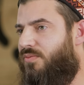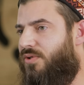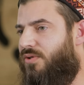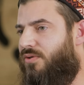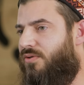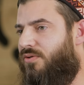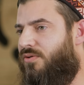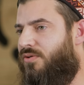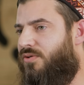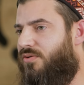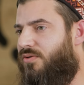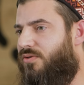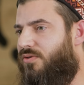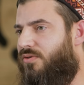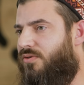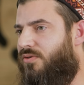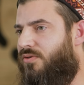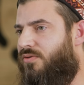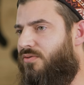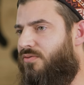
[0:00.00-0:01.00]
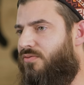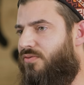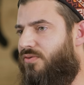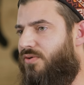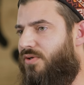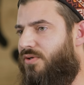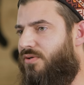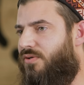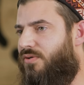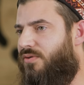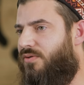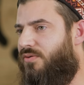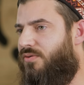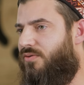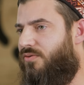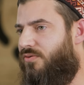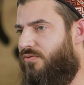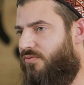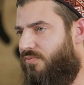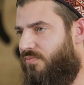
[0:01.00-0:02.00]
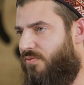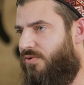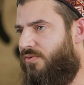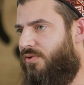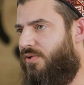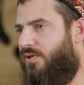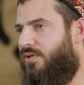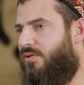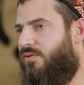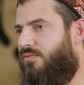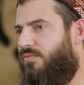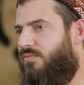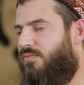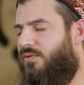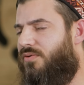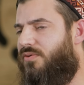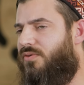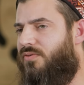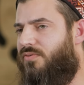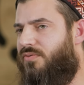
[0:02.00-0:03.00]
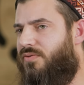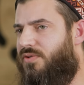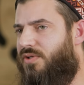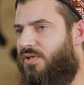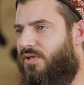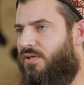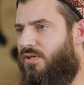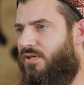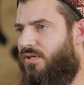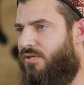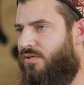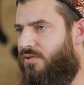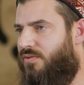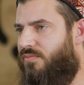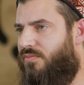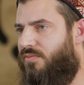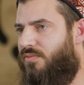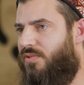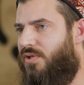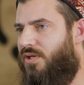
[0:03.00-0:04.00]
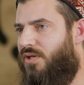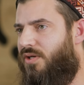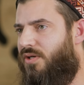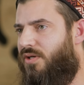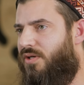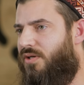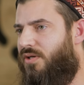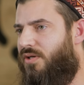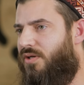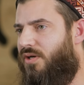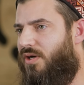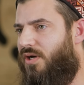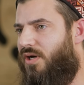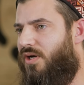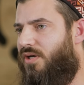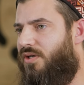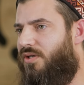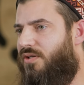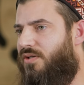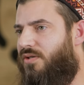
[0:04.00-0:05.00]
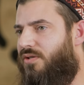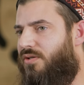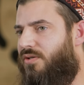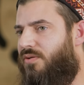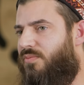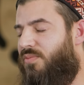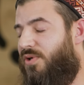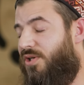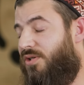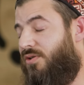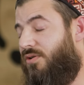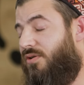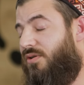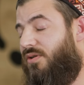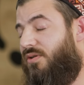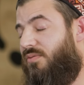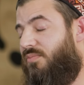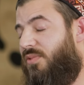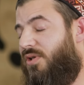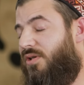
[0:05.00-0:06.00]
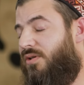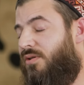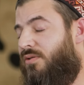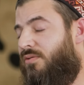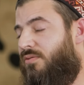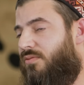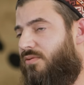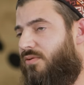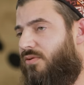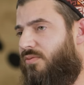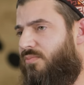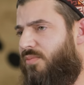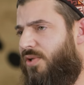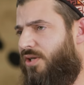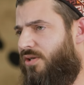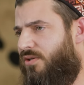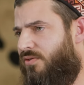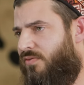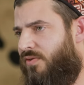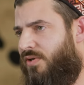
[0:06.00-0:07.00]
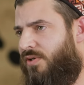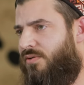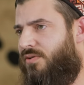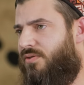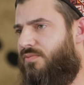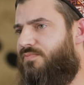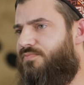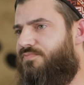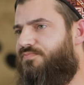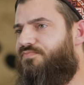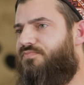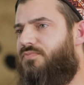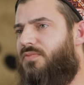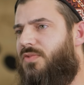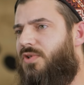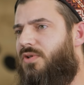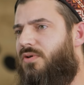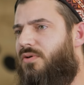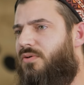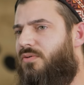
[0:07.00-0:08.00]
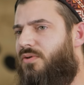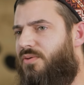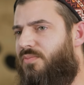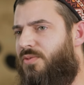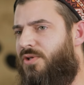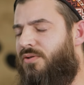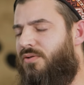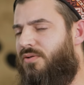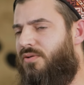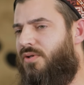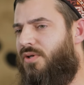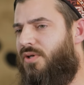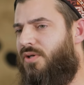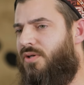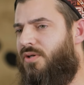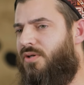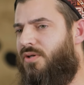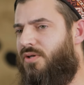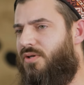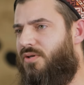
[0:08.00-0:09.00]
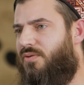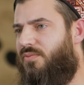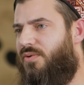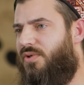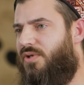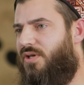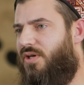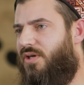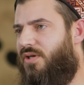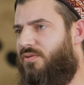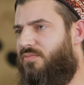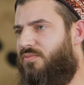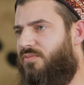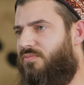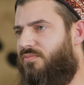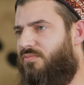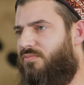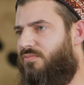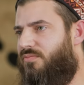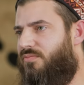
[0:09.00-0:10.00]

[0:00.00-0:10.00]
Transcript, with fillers: because of, uh, of Maulana, of Sheikh Nazim. I personally, me, or many of us, not only me, we came